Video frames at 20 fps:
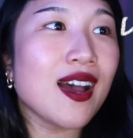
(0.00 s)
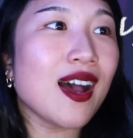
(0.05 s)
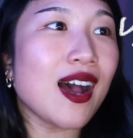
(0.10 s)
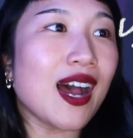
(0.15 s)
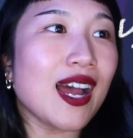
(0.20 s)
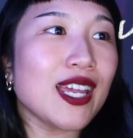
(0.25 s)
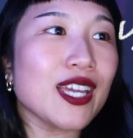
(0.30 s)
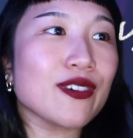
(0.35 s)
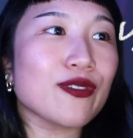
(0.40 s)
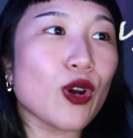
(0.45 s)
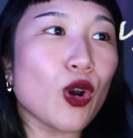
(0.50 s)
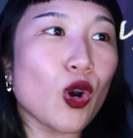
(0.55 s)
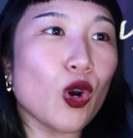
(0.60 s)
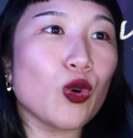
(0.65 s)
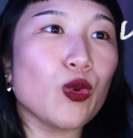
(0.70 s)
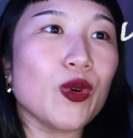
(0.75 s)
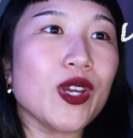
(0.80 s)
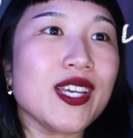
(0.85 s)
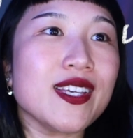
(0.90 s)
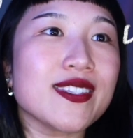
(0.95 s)
I have
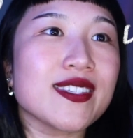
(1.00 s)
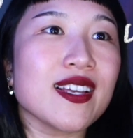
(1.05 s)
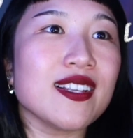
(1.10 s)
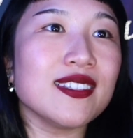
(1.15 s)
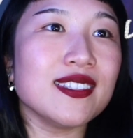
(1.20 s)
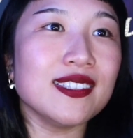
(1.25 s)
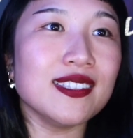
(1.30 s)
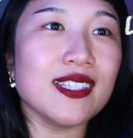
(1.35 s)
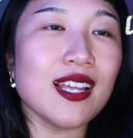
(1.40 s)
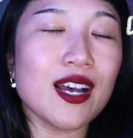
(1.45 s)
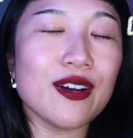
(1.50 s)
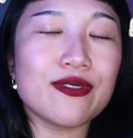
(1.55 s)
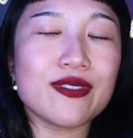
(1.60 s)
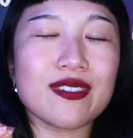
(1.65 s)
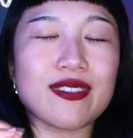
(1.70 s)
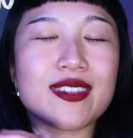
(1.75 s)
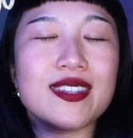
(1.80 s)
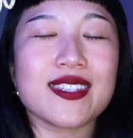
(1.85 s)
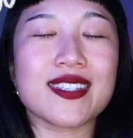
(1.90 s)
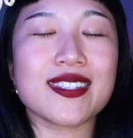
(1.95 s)
always loved
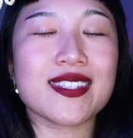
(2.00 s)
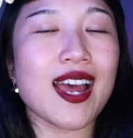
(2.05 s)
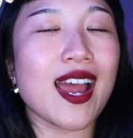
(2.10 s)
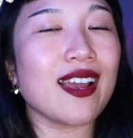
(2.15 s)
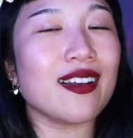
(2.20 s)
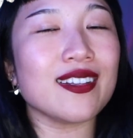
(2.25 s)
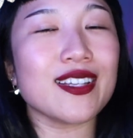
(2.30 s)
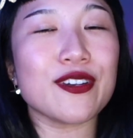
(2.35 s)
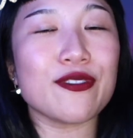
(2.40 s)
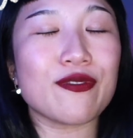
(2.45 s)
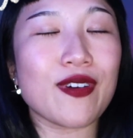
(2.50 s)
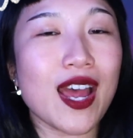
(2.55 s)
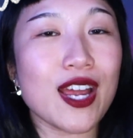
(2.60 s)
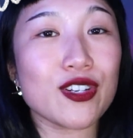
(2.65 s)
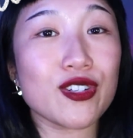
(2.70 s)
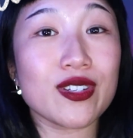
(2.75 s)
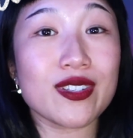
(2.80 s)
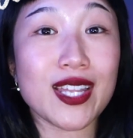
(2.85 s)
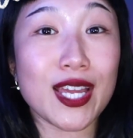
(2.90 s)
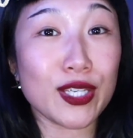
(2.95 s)
the style and
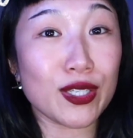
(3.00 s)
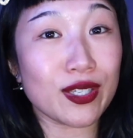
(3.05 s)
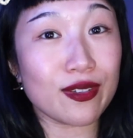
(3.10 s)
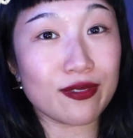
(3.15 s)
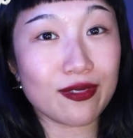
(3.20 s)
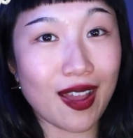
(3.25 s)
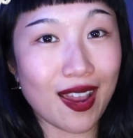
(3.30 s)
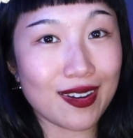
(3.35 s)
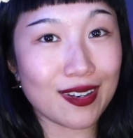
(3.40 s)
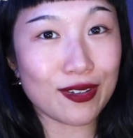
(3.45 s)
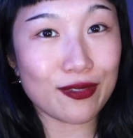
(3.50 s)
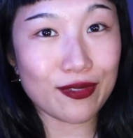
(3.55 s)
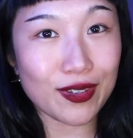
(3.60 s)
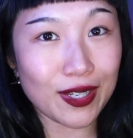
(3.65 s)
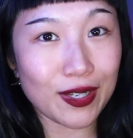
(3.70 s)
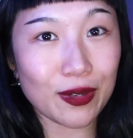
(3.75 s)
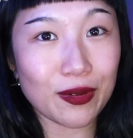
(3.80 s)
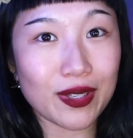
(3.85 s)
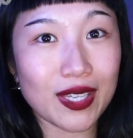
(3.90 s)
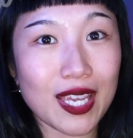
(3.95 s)
fashion that you can find in
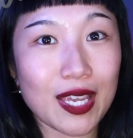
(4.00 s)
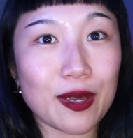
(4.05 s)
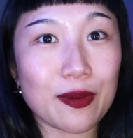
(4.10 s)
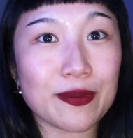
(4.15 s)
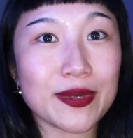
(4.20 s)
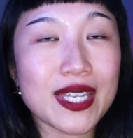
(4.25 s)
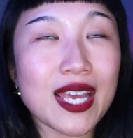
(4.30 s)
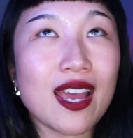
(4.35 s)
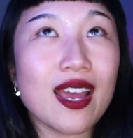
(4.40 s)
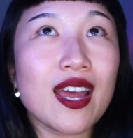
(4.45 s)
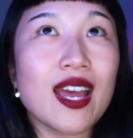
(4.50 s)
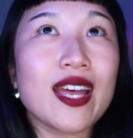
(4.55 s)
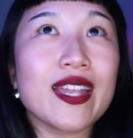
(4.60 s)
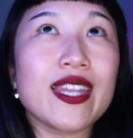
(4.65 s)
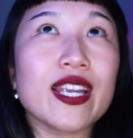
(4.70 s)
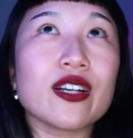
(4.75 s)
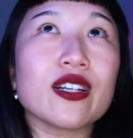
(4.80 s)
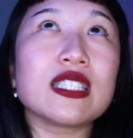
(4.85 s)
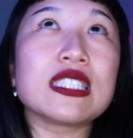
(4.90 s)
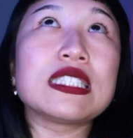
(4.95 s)
video games.
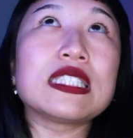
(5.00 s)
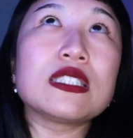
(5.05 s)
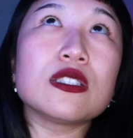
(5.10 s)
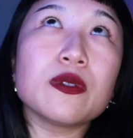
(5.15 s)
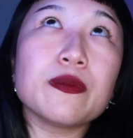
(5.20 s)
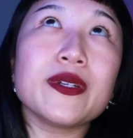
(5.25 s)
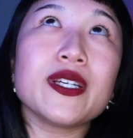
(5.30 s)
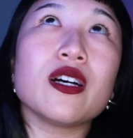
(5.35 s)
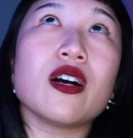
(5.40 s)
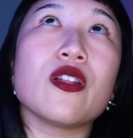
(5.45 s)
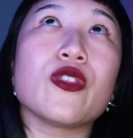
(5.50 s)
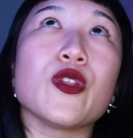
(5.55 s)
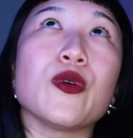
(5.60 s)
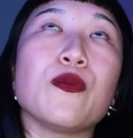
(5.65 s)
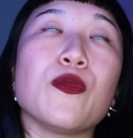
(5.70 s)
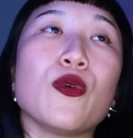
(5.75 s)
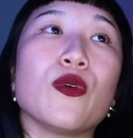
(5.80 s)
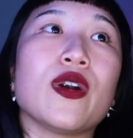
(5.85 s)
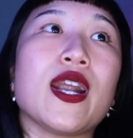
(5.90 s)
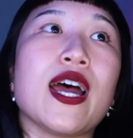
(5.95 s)
They're a little bit on the
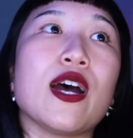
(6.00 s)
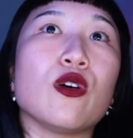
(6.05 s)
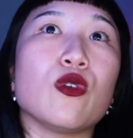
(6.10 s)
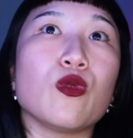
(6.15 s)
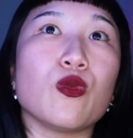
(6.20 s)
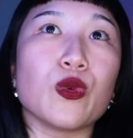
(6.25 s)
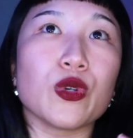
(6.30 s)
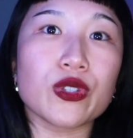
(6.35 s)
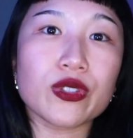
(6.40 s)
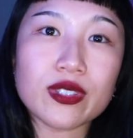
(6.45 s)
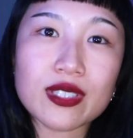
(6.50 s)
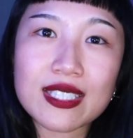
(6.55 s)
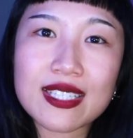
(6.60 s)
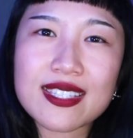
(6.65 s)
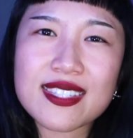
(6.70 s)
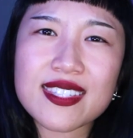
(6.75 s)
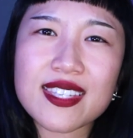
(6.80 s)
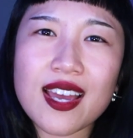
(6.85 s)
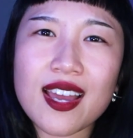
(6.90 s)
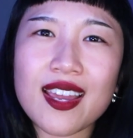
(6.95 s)
more outworldly
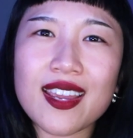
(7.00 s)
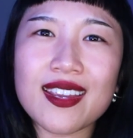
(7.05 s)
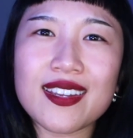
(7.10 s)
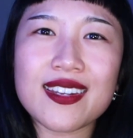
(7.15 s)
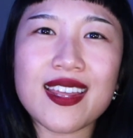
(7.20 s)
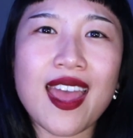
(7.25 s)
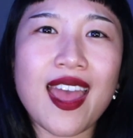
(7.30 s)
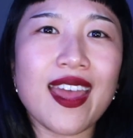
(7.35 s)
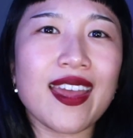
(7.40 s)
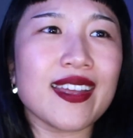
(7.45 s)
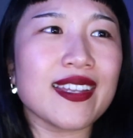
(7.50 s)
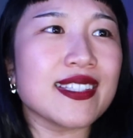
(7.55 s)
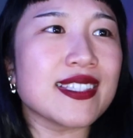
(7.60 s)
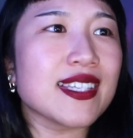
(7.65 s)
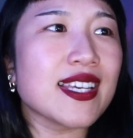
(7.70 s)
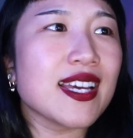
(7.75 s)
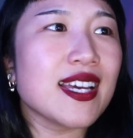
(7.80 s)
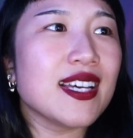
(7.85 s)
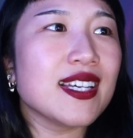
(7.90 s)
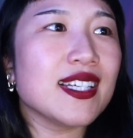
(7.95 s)
side and
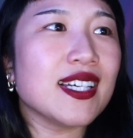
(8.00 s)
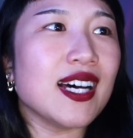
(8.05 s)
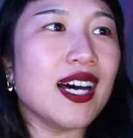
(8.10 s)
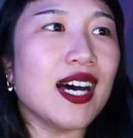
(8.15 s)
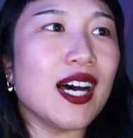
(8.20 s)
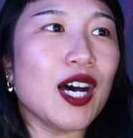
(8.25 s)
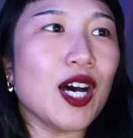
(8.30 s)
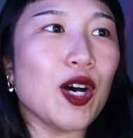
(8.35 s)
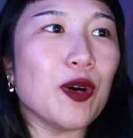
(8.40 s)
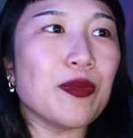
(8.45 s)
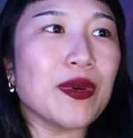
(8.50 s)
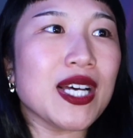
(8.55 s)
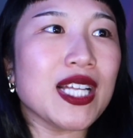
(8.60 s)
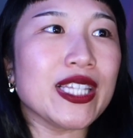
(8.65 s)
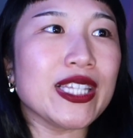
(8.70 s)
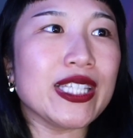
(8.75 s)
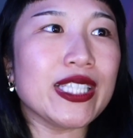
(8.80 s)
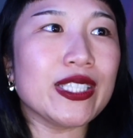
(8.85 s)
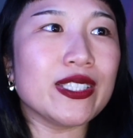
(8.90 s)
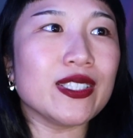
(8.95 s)
a
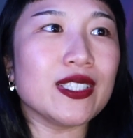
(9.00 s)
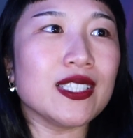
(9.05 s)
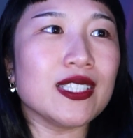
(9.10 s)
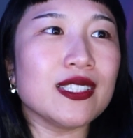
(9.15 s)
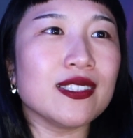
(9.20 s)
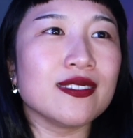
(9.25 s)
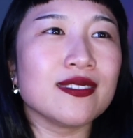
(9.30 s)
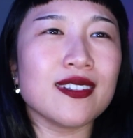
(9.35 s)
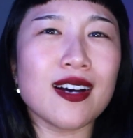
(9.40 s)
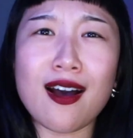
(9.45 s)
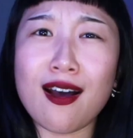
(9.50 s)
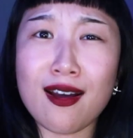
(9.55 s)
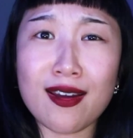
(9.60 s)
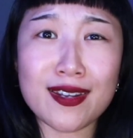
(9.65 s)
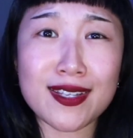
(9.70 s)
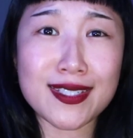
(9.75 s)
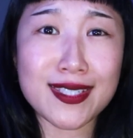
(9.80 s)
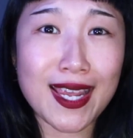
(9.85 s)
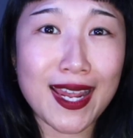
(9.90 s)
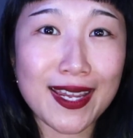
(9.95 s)
little
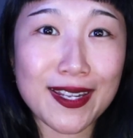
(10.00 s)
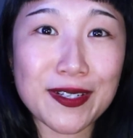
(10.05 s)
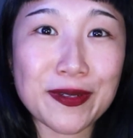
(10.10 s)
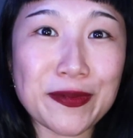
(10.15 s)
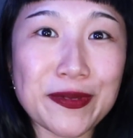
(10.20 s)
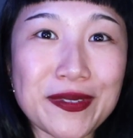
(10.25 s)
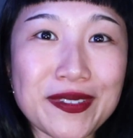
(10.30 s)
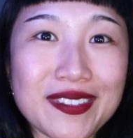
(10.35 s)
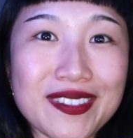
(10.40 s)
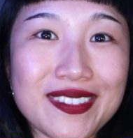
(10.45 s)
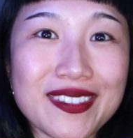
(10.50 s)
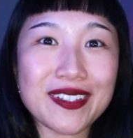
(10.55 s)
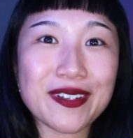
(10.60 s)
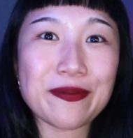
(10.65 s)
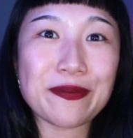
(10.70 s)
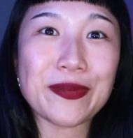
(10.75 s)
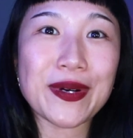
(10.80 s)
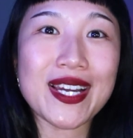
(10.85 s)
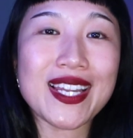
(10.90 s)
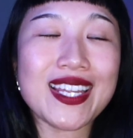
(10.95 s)
unattainable,
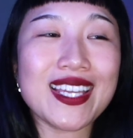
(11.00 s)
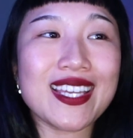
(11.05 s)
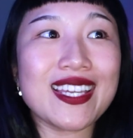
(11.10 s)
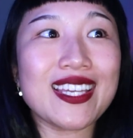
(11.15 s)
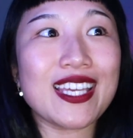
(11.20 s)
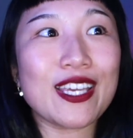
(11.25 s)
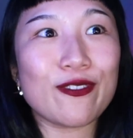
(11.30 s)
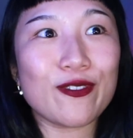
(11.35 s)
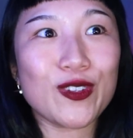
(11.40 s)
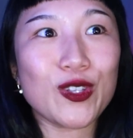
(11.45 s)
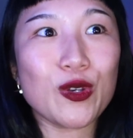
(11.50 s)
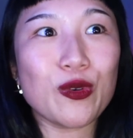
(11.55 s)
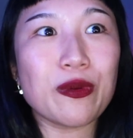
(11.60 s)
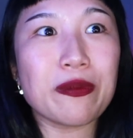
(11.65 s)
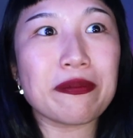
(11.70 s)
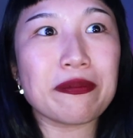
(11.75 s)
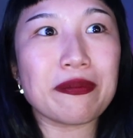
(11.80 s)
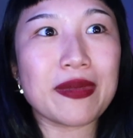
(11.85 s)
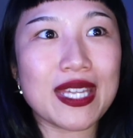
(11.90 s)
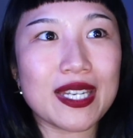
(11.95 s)
but if you
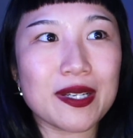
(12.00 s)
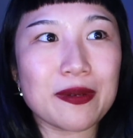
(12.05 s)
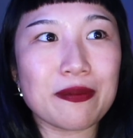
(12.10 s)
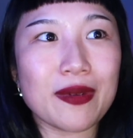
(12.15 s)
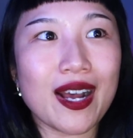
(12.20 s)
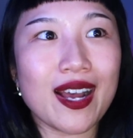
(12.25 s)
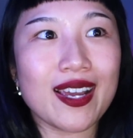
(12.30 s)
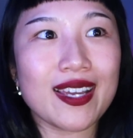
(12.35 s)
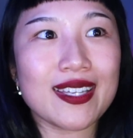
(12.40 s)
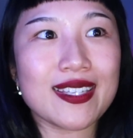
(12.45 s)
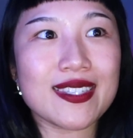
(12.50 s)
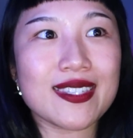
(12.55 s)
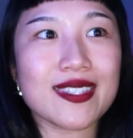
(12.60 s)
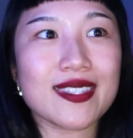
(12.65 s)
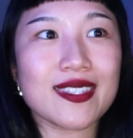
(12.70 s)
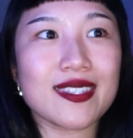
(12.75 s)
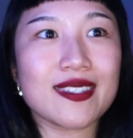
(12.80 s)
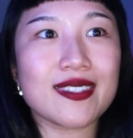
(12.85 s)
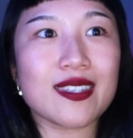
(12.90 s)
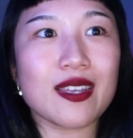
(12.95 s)

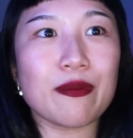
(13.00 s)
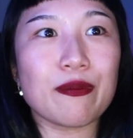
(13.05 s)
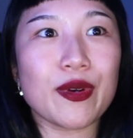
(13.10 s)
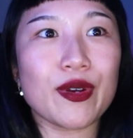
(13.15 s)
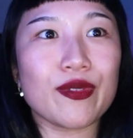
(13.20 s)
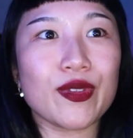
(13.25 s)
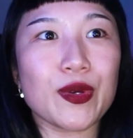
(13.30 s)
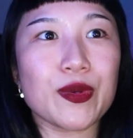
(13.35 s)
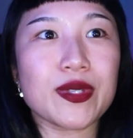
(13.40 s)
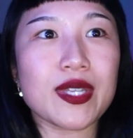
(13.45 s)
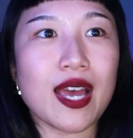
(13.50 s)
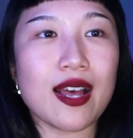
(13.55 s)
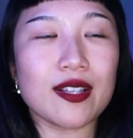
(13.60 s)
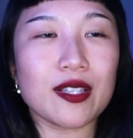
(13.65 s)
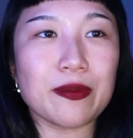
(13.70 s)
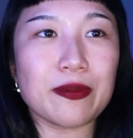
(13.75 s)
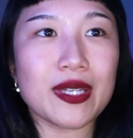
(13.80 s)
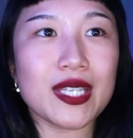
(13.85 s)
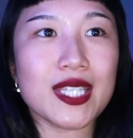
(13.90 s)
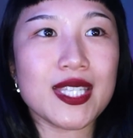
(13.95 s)
minimize some of those
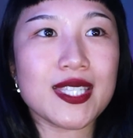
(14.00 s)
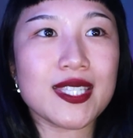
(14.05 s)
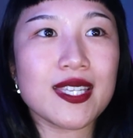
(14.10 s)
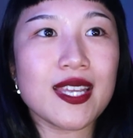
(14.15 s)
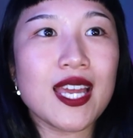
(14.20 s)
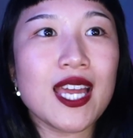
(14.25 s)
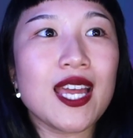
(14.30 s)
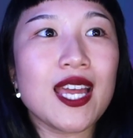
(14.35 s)
elements